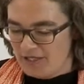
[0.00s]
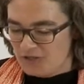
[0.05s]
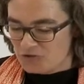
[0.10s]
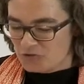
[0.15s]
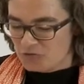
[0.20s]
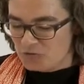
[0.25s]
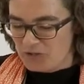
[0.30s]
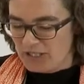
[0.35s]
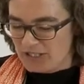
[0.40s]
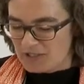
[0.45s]

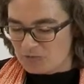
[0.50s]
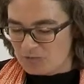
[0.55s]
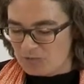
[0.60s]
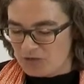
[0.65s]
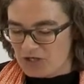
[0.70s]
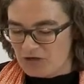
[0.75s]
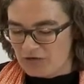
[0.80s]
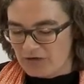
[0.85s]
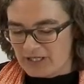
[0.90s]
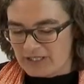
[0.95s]
to
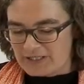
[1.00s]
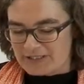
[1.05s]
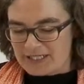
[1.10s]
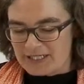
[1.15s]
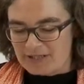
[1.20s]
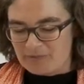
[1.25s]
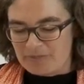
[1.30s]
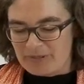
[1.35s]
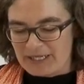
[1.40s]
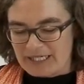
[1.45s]
experience
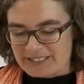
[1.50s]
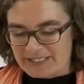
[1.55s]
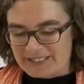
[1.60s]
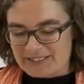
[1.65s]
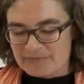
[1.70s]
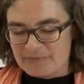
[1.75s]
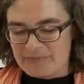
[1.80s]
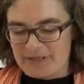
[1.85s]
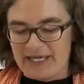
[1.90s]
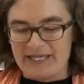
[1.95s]
and
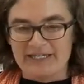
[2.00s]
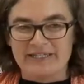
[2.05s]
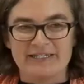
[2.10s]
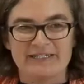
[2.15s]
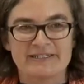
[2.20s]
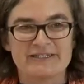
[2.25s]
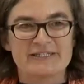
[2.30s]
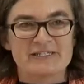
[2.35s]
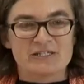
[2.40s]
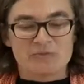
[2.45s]
participate
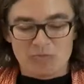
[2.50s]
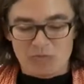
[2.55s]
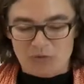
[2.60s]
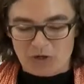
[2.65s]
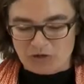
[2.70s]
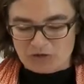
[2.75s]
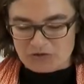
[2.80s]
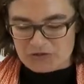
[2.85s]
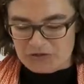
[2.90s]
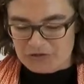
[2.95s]
in this
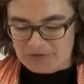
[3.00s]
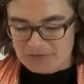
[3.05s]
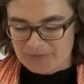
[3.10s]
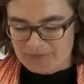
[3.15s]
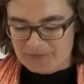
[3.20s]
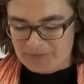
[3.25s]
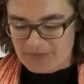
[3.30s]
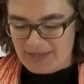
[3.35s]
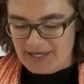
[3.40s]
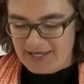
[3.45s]

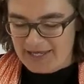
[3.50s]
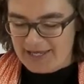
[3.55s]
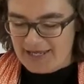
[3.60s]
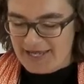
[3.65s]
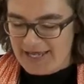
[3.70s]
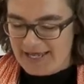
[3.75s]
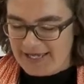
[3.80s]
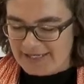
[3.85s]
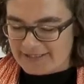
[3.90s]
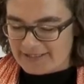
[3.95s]
symposium
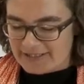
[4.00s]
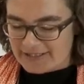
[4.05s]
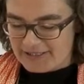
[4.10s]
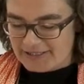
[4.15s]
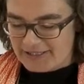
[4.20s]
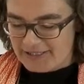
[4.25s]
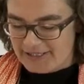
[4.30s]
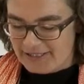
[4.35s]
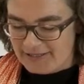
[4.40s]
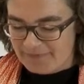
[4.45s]
and
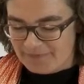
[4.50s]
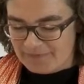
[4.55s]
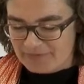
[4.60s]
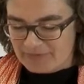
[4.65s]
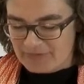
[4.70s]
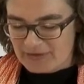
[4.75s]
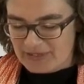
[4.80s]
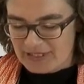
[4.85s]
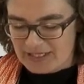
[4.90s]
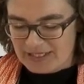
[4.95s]

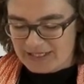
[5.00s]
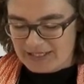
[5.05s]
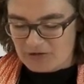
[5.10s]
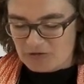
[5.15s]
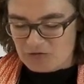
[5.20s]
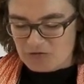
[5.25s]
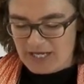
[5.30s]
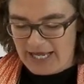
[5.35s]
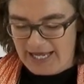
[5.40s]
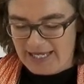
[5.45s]
um,
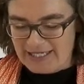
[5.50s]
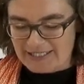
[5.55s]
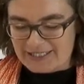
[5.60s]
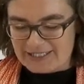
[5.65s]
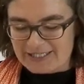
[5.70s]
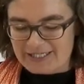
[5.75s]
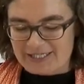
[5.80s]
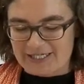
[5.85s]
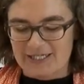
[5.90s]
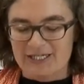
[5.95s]

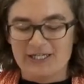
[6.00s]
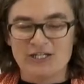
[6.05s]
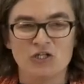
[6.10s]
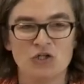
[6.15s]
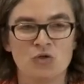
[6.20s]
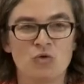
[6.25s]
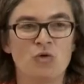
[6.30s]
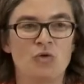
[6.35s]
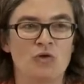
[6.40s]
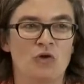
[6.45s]
create
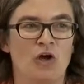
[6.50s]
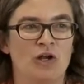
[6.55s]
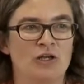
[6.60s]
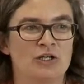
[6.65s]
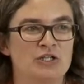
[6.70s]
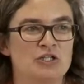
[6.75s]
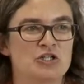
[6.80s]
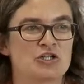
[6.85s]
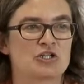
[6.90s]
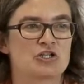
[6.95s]
new
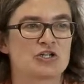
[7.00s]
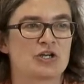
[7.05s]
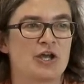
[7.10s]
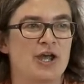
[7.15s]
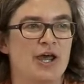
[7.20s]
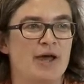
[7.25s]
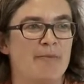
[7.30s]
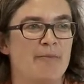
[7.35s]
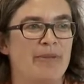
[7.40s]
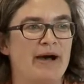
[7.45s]
knowledge
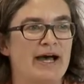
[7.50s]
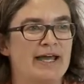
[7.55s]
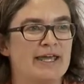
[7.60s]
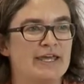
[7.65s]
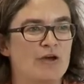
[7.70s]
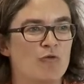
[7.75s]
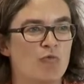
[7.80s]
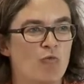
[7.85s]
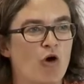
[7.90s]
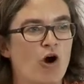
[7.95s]

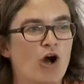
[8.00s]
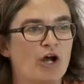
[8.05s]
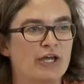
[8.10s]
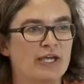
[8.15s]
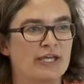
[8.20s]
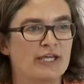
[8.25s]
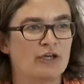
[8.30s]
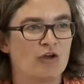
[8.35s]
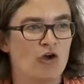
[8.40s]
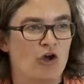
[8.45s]
by
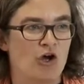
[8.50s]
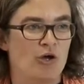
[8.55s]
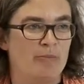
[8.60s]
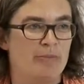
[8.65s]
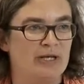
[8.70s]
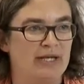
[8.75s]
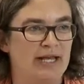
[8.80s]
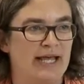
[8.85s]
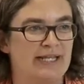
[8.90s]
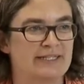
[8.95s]
walking
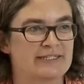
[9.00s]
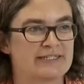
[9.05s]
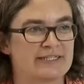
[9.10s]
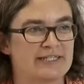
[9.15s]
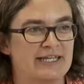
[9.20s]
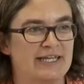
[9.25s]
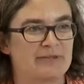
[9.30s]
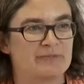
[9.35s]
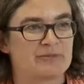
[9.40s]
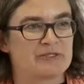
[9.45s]
urban
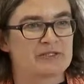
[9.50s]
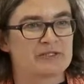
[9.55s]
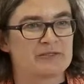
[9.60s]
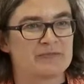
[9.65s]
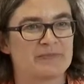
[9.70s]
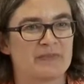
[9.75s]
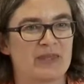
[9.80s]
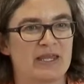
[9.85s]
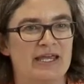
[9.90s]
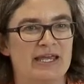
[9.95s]
landscapes
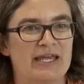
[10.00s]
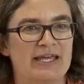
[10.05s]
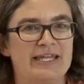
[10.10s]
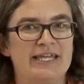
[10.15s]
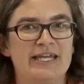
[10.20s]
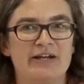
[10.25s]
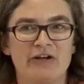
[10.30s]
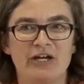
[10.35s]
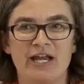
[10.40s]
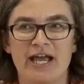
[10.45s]

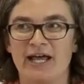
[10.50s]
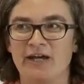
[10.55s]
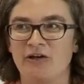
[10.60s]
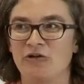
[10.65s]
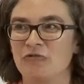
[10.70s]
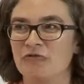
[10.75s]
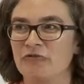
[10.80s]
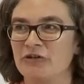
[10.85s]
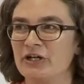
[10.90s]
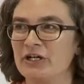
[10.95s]
here in
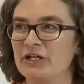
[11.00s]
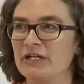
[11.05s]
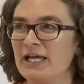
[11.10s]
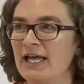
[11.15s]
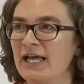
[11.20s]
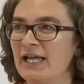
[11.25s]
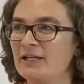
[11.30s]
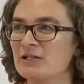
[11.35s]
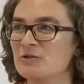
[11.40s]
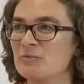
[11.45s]
Hanover
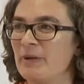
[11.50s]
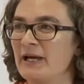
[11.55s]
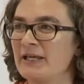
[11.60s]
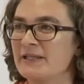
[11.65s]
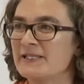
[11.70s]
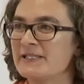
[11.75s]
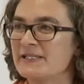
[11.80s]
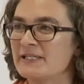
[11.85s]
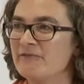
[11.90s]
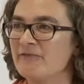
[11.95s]
and by
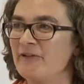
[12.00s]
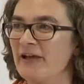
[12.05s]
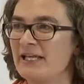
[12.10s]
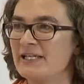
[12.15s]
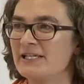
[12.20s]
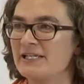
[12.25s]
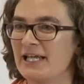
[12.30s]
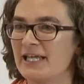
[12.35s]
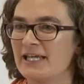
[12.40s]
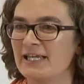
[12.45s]
this
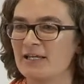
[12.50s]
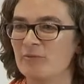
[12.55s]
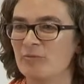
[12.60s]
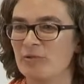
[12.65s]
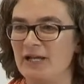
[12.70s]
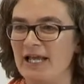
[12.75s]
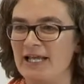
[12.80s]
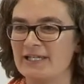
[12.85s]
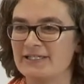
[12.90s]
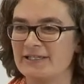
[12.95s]
event taking
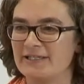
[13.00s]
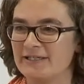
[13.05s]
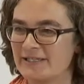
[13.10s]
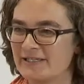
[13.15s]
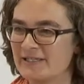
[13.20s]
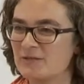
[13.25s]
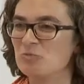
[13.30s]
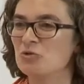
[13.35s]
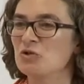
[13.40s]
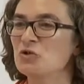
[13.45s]
place in
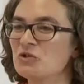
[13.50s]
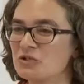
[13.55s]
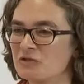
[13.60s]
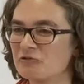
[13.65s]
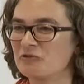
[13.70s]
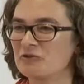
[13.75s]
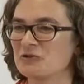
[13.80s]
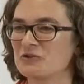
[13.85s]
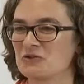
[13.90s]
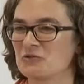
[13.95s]
these
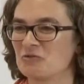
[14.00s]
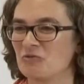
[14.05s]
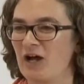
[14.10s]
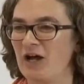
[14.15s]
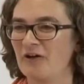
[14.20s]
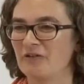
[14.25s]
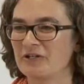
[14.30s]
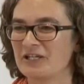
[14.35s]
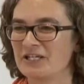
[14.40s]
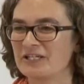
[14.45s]
beautiful
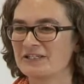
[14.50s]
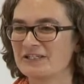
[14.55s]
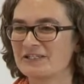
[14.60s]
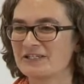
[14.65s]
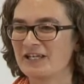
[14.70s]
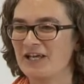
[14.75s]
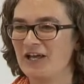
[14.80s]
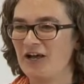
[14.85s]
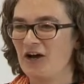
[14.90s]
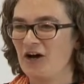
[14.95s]

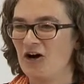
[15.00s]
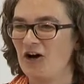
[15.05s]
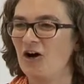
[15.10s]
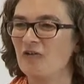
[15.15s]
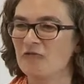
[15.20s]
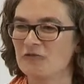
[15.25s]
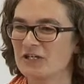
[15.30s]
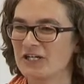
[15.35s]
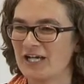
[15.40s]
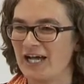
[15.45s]
surroundings
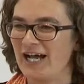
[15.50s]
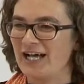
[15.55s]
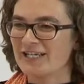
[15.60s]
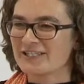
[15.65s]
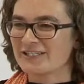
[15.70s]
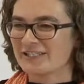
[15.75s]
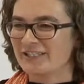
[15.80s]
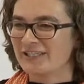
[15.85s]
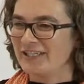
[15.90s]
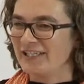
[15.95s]
of the
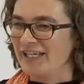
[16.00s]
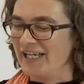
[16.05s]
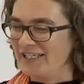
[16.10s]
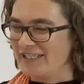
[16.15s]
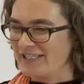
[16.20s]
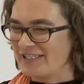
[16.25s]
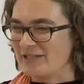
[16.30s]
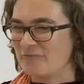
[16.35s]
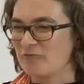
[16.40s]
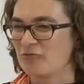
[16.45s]
castle and
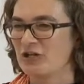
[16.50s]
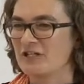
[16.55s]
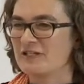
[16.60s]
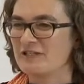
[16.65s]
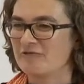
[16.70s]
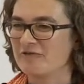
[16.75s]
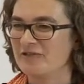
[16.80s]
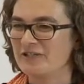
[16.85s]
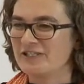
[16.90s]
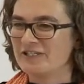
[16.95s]
its
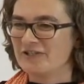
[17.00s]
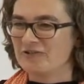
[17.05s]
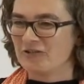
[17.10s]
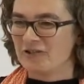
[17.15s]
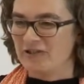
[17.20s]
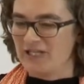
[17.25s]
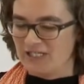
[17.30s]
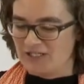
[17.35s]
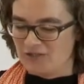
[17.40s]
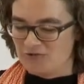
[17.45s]
impressive history
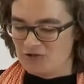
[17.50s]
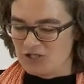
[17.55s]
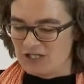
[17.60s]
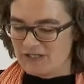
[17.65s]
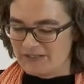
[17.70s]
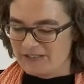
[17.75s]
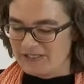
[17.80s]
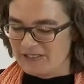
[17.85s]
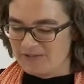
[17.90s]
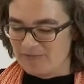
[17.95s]
that you
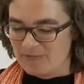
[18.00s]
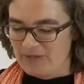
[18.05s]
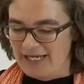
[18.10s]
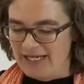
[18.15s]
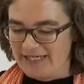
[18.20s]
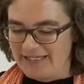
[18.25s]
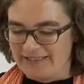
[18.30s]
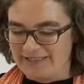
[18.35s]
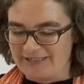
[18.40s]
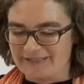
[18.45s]
just
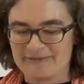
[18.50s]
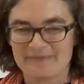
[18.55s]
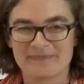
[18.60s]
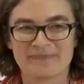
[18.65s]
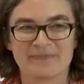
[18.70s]
explained.